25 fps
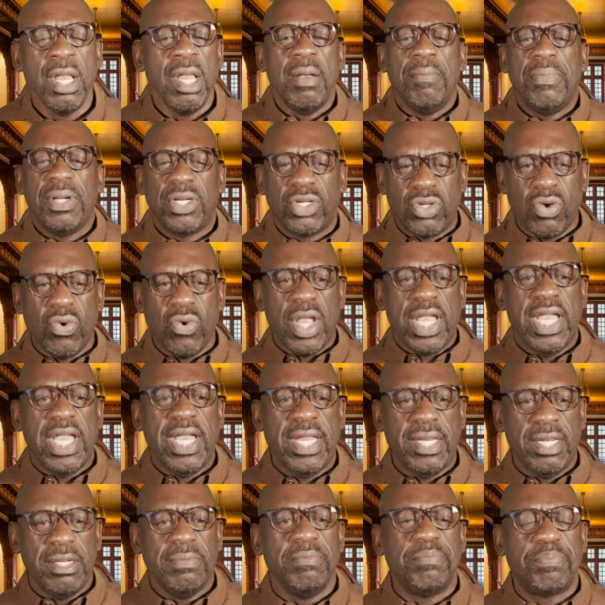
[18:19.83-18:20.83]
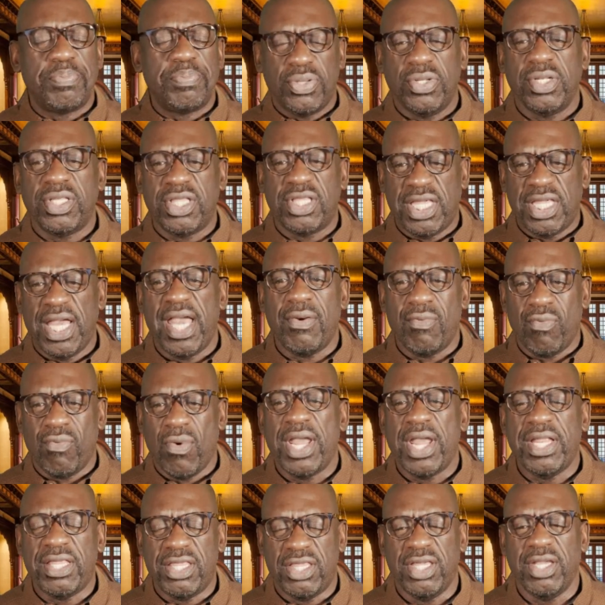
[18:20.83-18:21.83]
But go ahead and put that
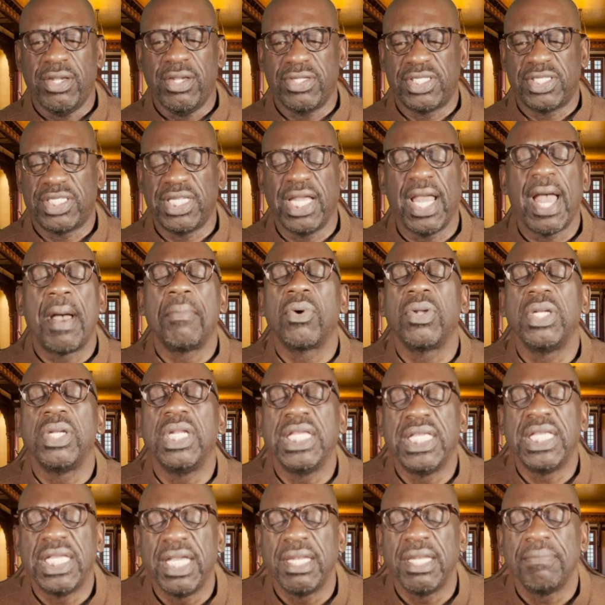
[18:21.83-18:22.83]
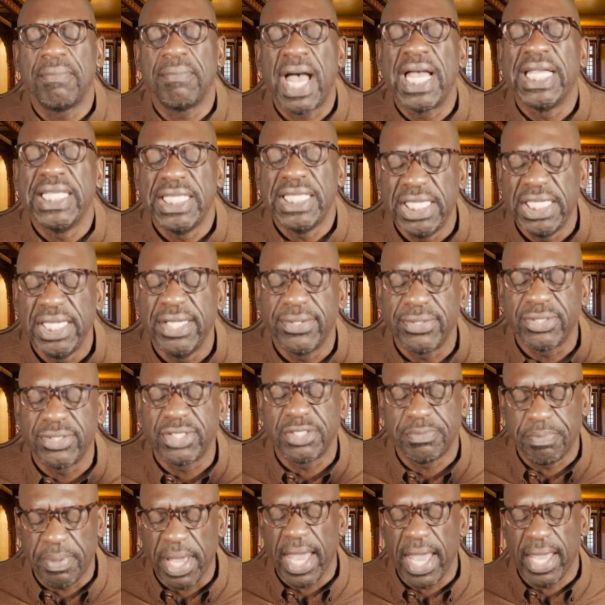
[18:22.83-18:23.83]
right there. Say, I'm going to get my
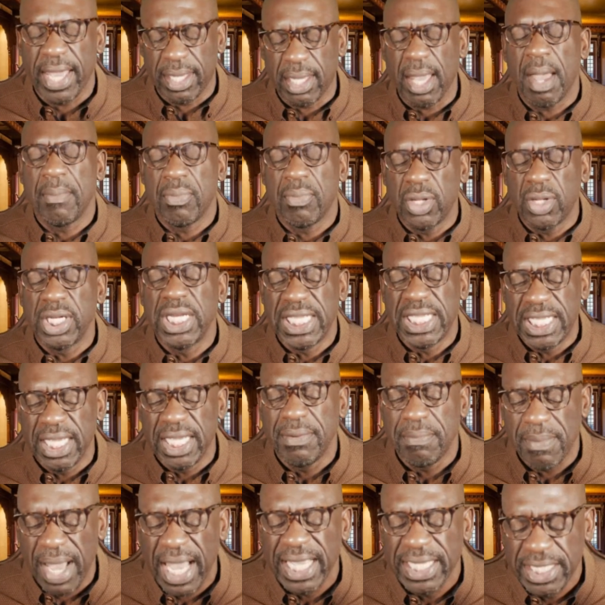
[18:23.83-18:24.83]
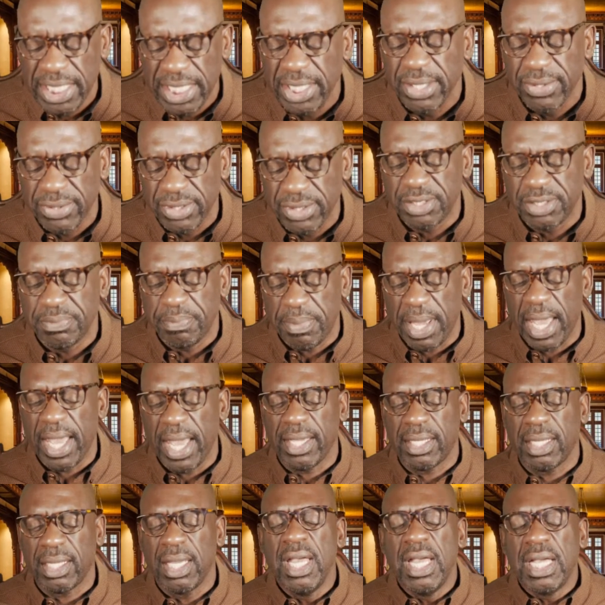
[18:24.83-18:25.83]
years back. I'm going to get my years
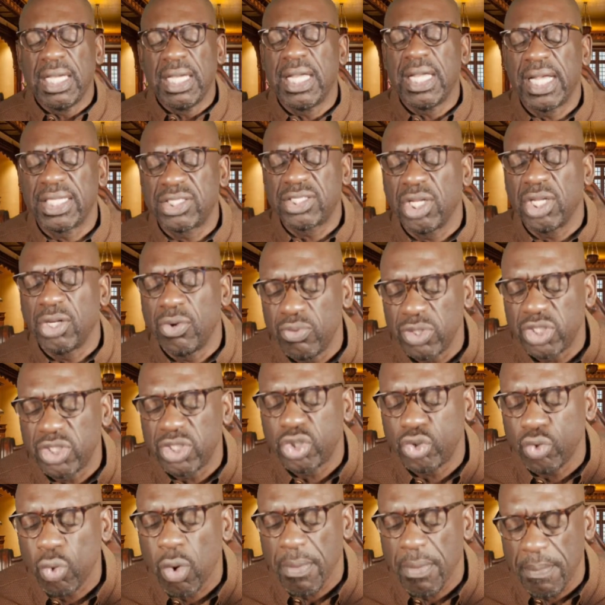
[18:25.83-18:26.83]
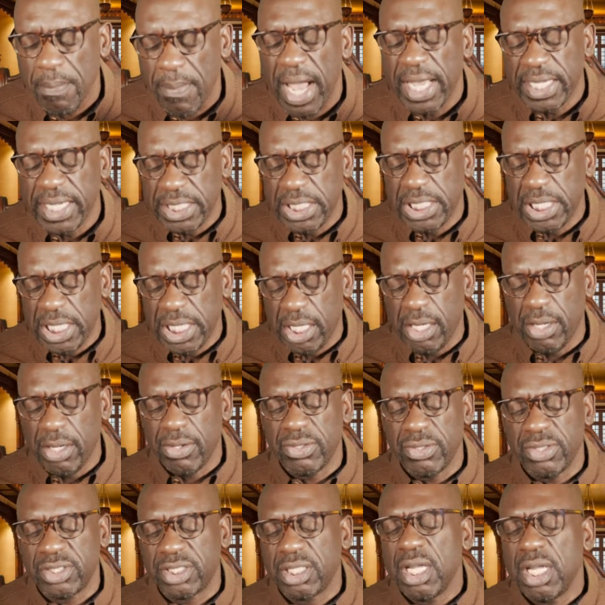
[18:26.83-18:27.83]
back. God's going to restore my
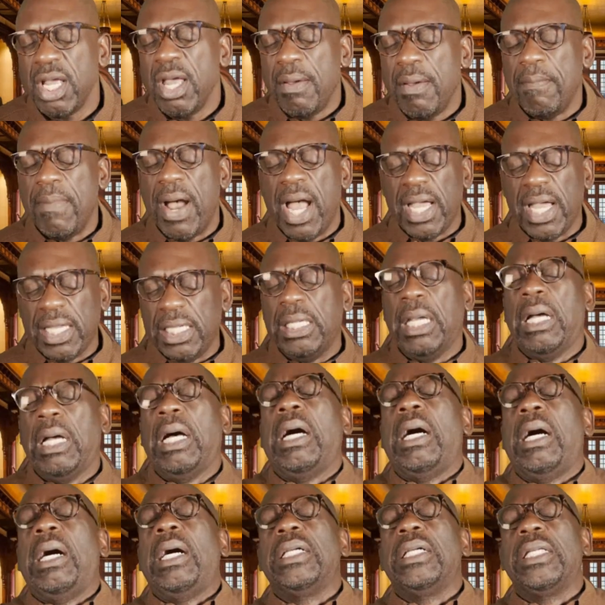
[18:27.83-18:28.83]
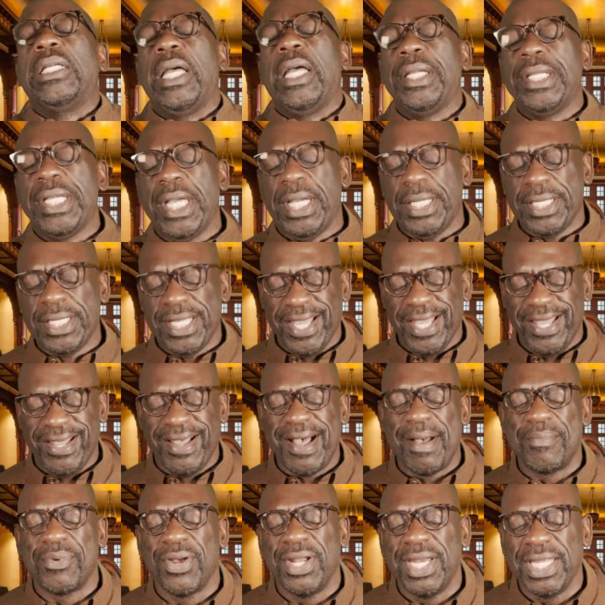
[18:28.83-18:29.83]
years. I'm going
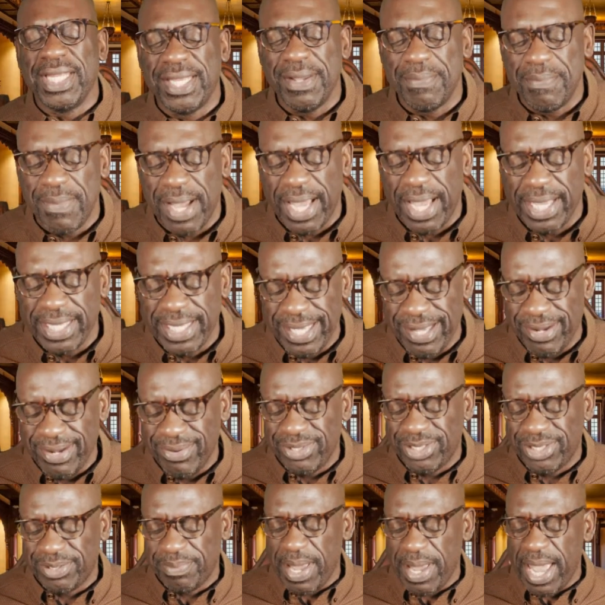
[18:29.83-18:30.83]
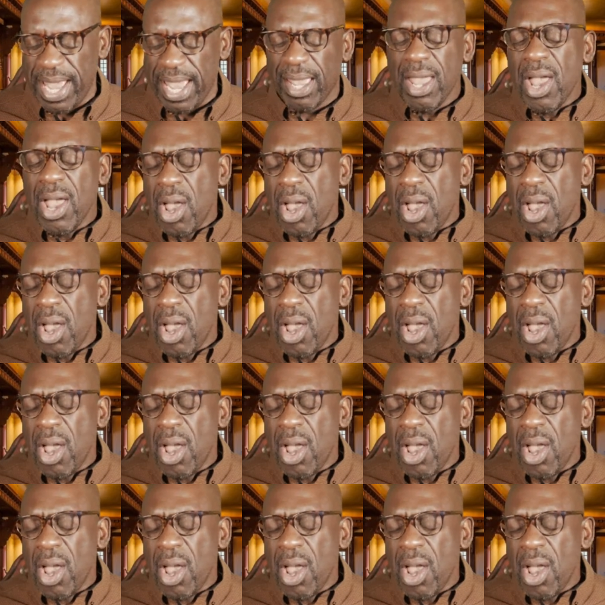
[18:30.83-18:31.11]
to get my years back.